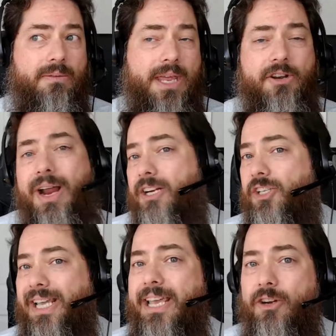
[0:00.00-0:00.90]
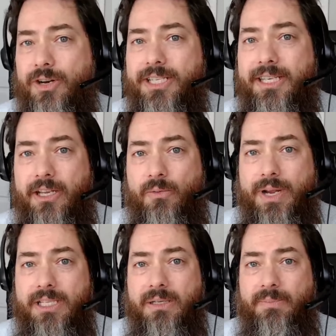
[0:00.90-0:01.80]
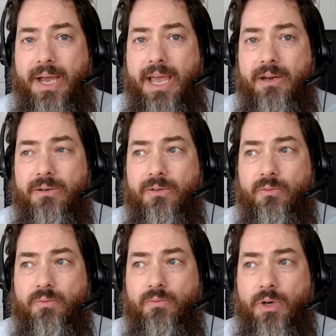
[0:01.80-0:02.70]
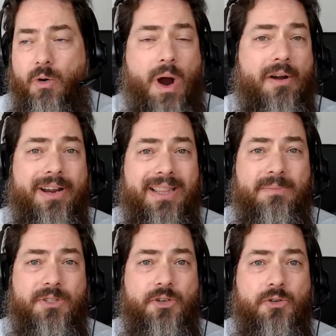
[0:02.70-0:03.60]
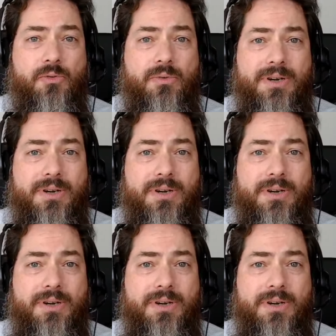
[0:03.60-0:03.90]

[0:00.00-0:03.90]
then you're actually increasing their risk by requiring them to